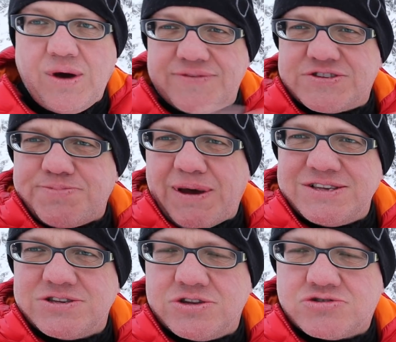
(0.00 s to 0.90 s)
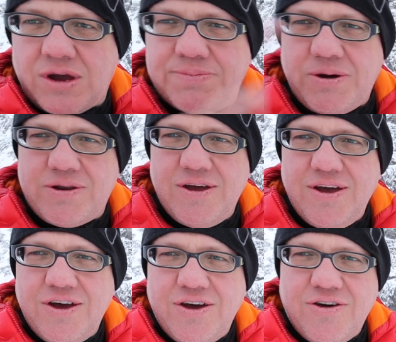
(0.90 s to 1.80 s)
I have spikes on the tripod,
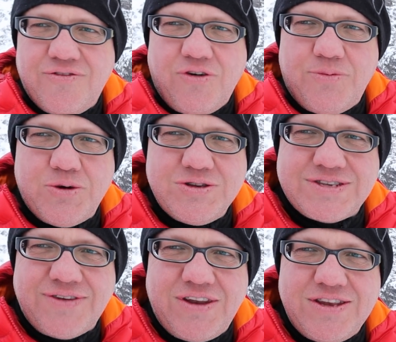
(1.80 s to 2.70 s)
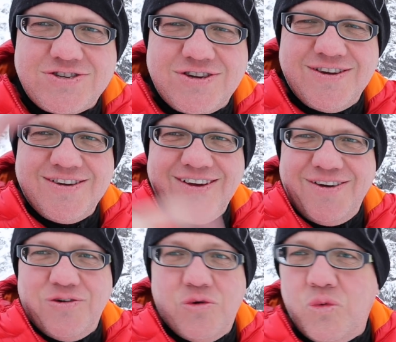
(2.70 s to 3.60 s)
4.7 inch,
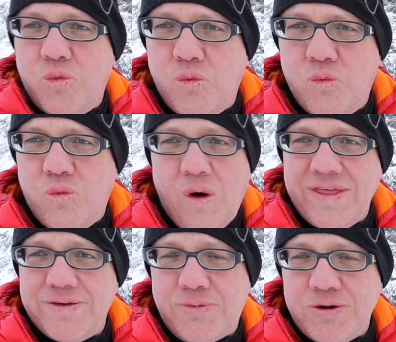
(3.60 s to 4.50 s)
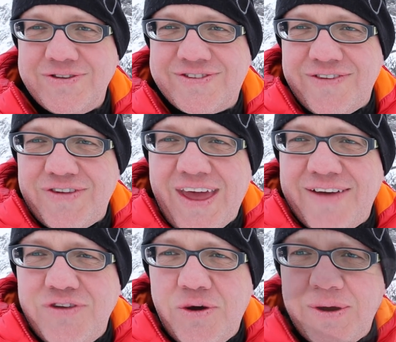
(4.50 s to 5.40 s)
Why the 0.7? I
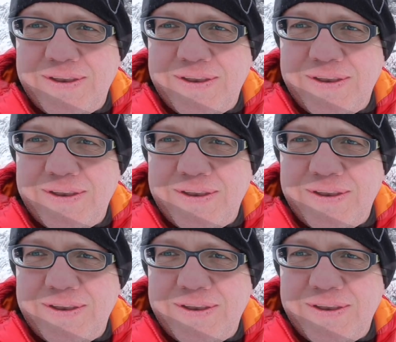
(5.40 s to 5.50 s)
have no